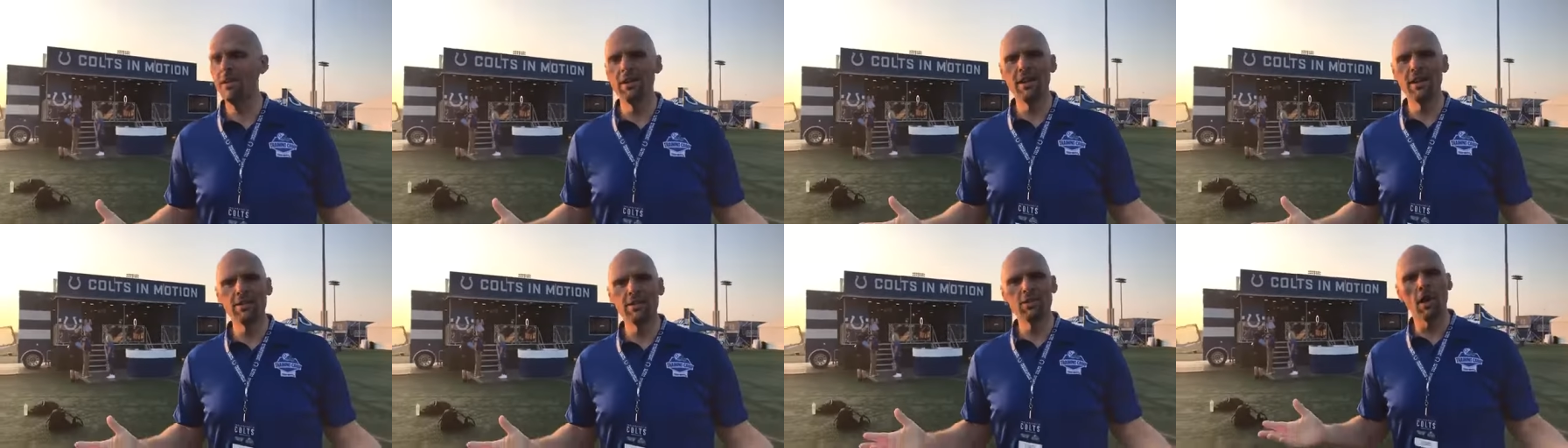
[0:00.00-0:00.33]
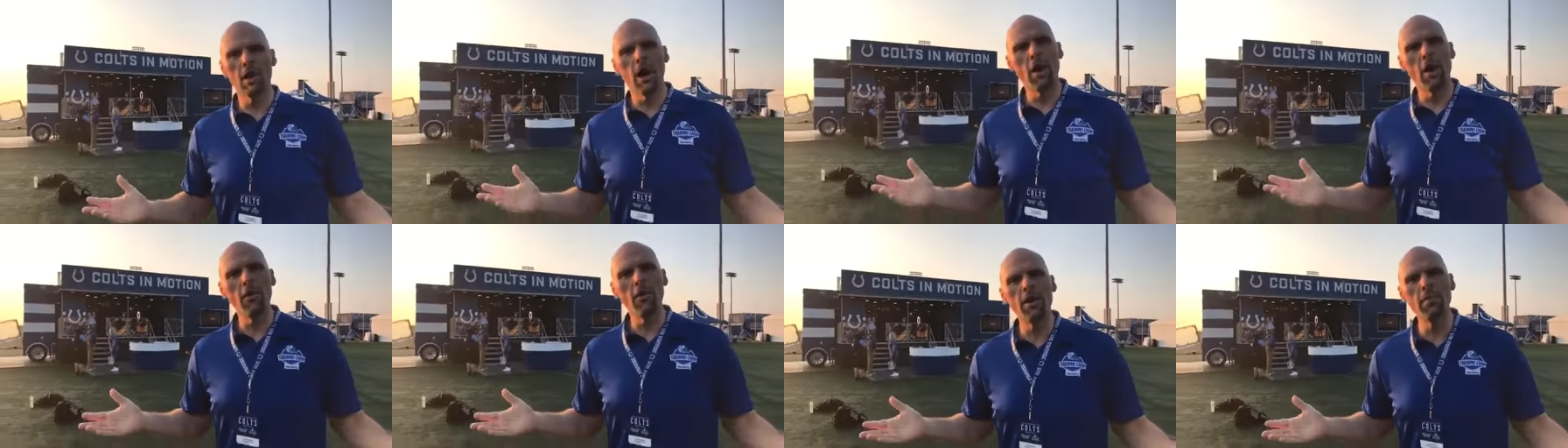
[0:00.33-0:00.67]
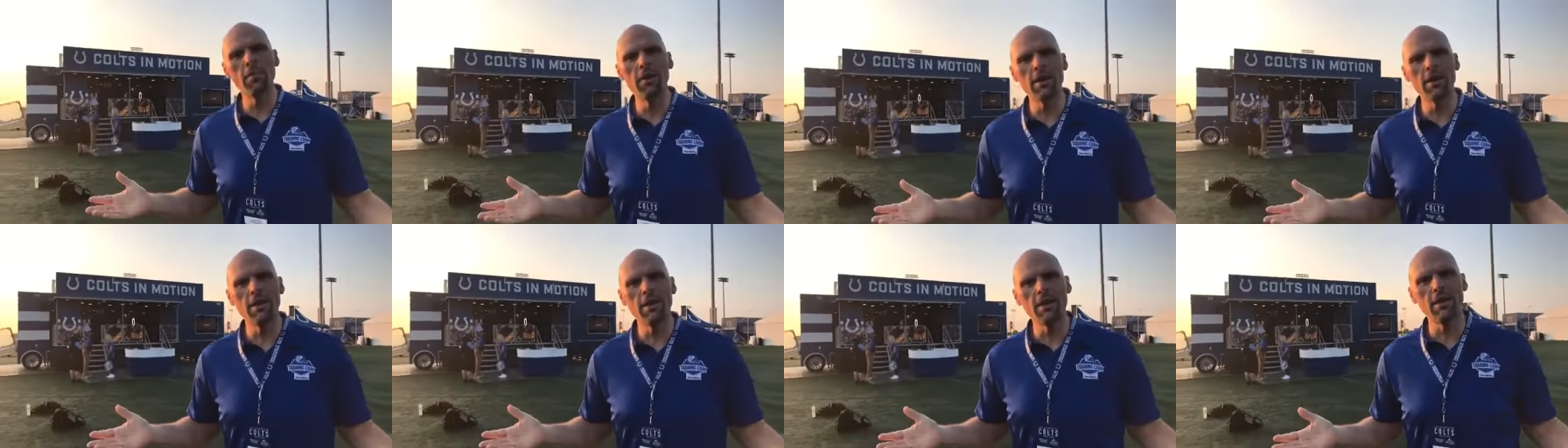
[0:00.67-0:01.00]
It's already
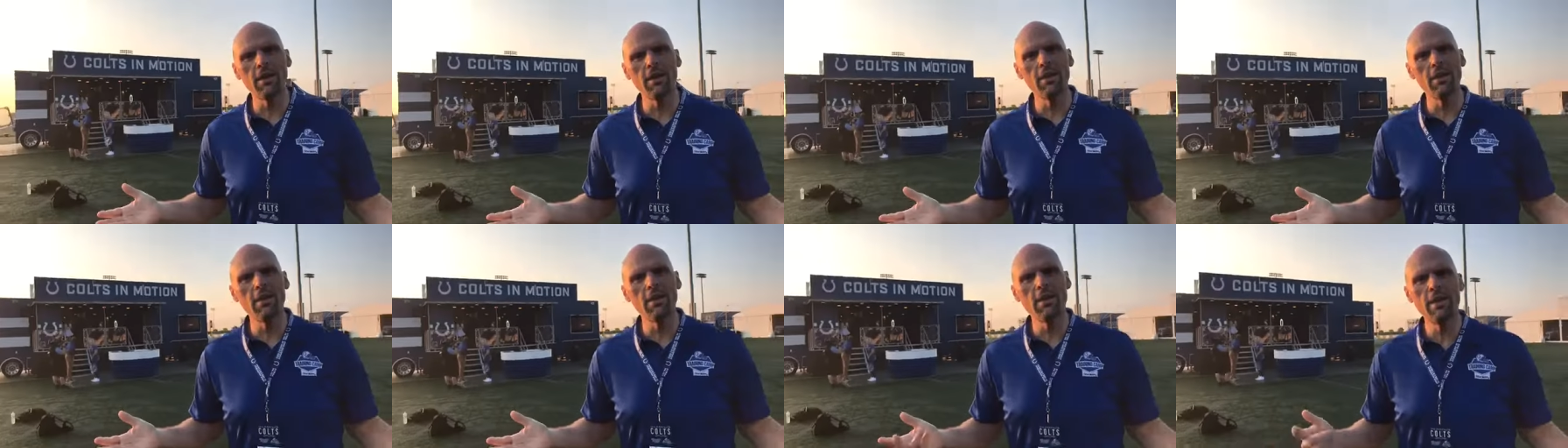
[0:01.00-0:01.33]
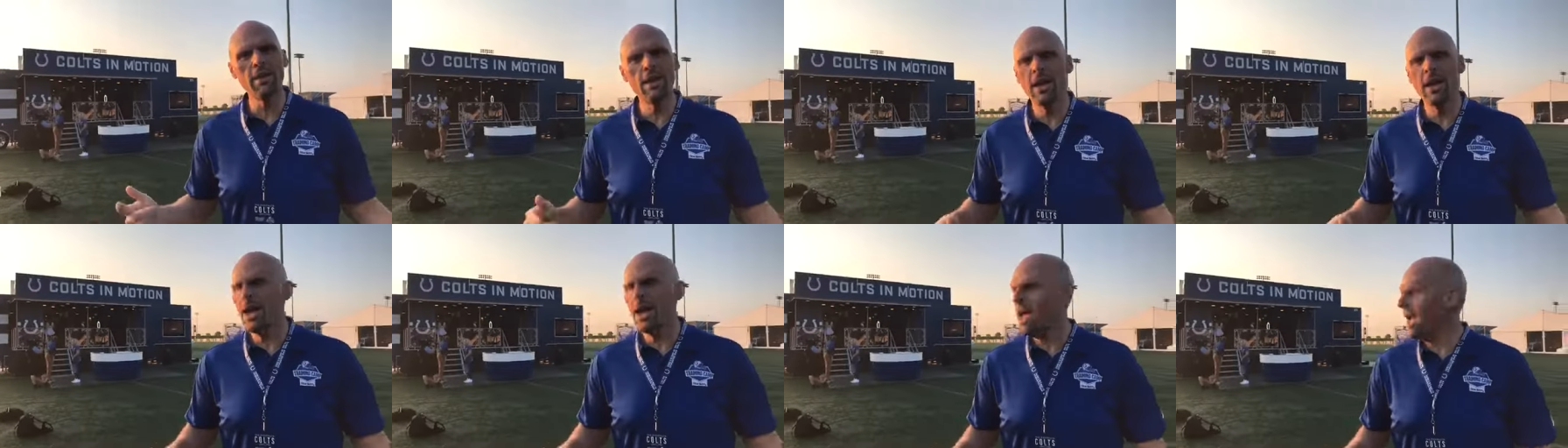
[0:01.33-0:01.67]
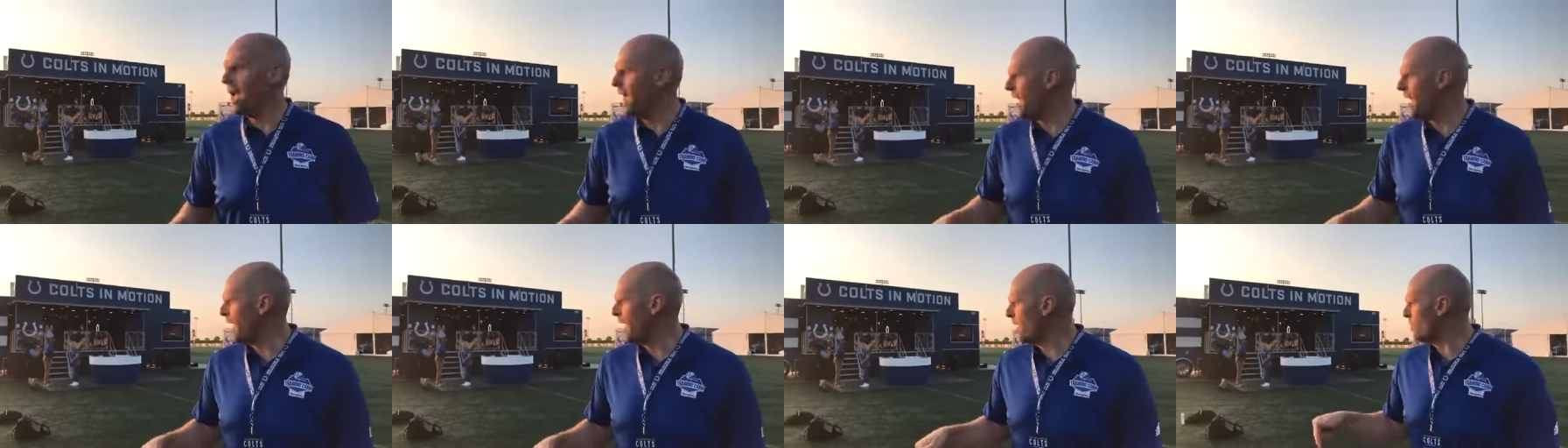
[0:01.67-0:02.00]
been a year,
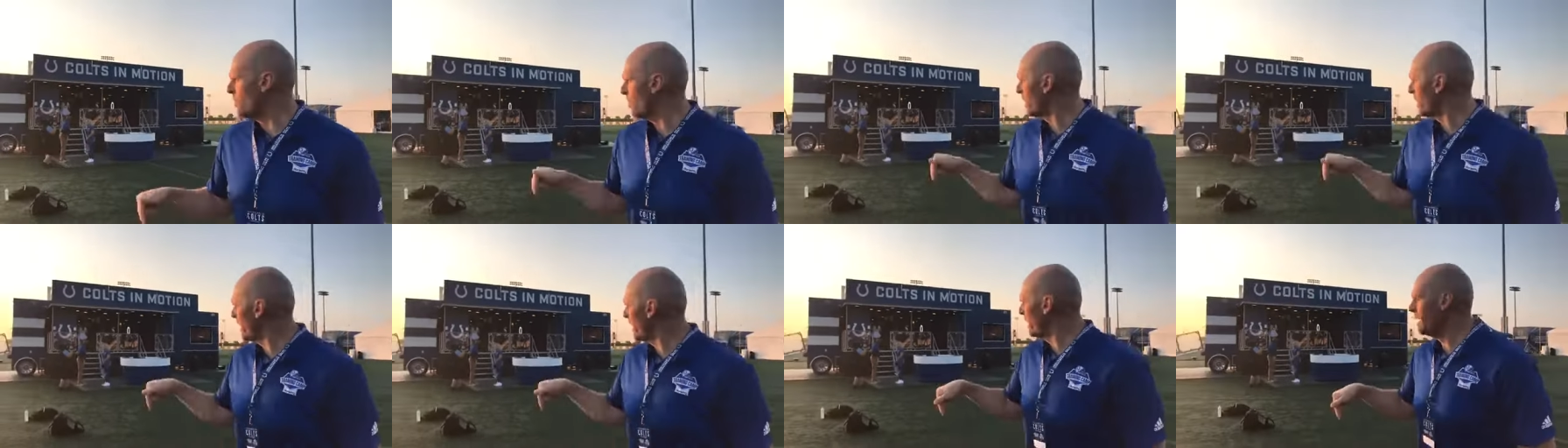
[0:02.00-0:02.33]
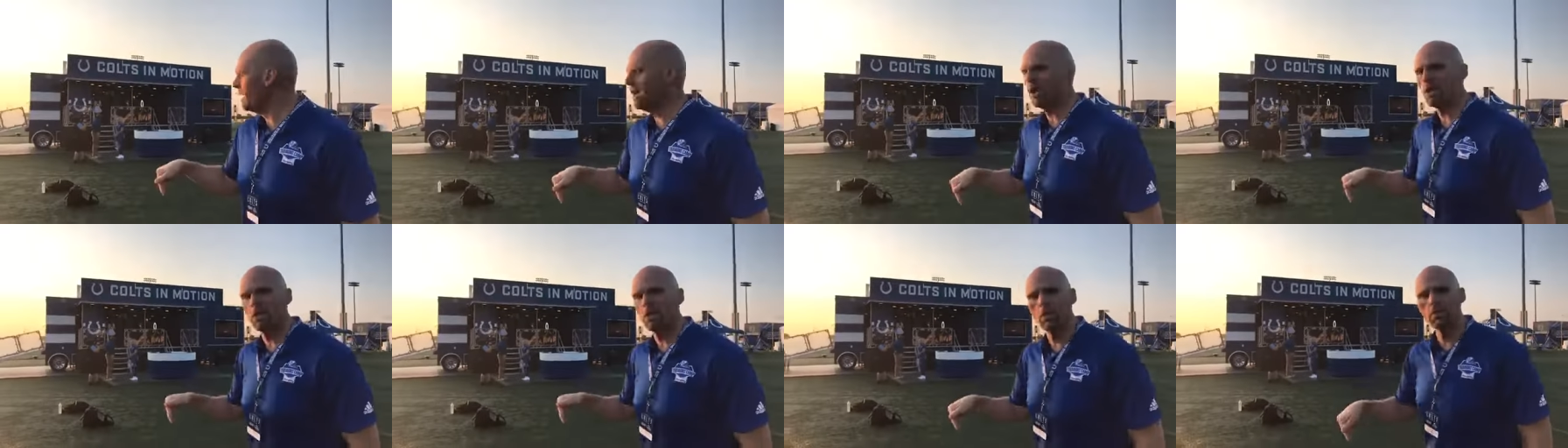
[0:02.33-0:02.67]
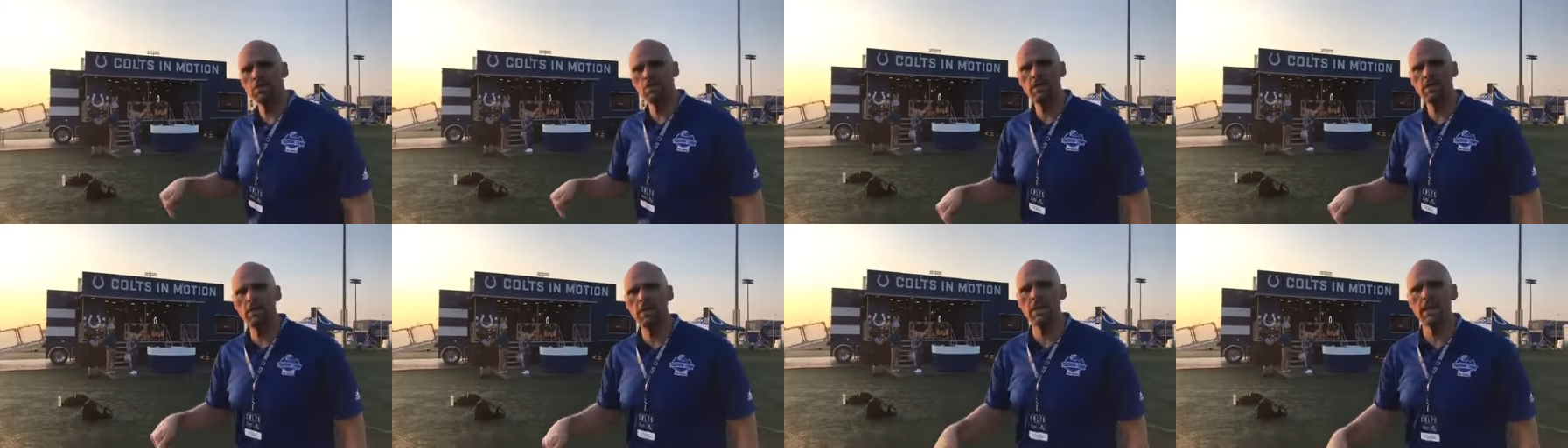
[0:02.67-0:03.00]
and we're here at Colt
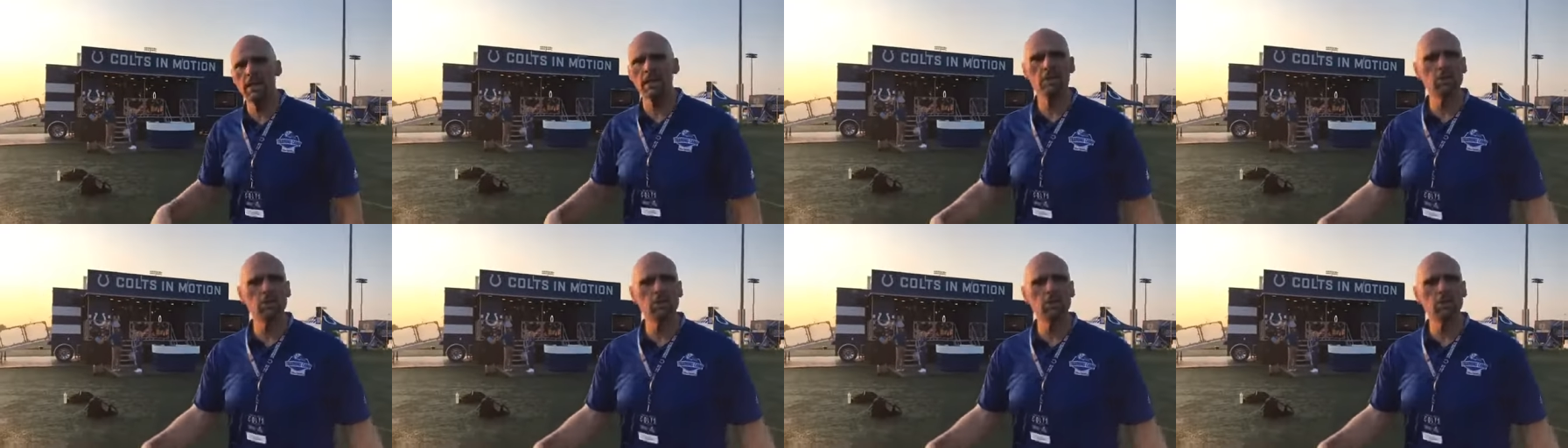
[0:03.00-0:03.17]
City.